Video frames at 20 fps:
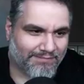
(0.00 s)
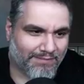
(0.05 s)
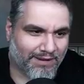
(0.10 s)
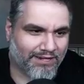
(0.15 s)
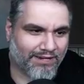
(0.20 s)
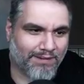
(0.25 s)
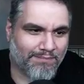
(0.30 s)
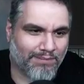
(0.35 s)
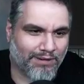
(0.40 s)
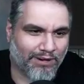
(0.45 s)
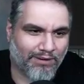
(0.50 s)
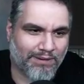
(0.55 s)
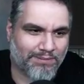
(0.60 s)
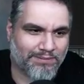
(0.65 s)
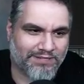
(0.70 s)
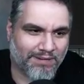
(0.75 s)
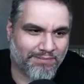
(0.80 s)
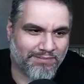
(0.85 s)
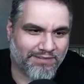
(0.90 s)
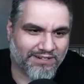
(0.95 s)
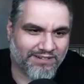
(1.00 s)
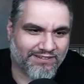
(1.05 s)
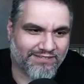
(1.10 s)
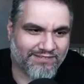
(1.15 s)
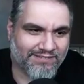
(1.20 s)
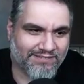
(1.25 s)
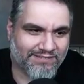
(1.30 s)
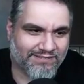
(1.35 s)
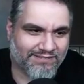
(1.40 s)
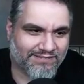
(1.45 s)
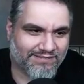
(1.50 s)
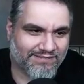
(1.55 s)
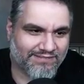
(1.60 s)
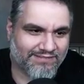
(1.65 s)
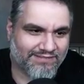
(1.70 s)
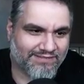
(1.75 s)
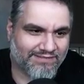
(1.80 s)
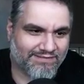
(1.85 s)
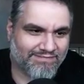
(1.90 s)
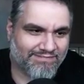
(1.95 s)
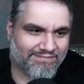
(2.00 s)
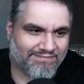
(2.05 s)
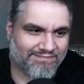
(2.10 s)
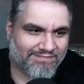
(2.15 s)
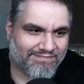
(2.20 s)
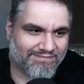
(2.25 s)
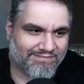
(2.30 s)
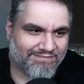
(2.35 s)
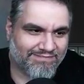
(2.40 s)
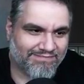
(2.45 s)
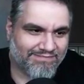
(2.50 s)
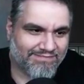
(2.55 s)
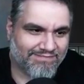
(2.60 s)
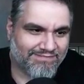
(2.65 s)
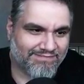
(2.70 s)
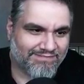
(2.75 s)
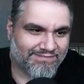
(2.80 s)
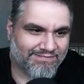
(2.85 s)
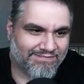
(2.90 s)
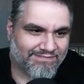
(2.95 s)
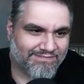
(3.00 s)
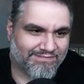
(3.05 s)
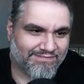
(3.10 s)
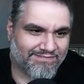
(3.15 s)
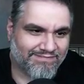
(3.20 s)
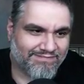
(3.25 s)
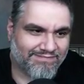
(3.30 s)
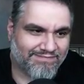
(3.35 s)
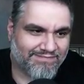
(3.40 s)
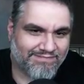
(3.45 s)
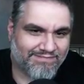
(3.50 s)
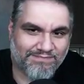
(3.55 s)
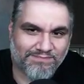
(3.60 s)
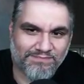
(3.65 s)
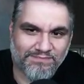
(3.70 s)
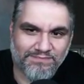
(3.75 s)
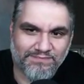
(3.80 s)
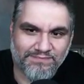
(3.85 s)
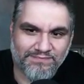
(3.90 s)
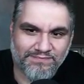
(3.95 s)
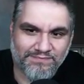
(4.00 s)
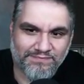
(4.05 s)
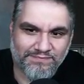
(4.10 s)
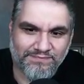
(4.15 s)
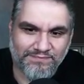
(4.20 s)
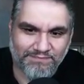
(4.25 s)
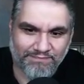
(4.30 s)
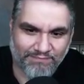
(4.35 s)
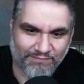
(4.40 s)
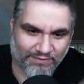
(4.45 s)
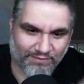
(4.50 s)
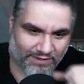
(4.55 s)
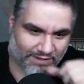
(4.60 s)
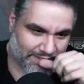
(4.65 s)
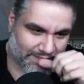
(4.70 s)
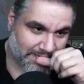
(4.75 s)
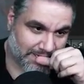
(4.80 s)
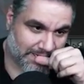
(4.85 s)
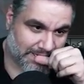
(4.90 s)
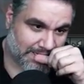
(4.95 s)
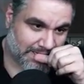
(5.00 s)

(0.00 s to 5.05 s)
Michael, I'm blowing up something. I think the Hornet Queen play is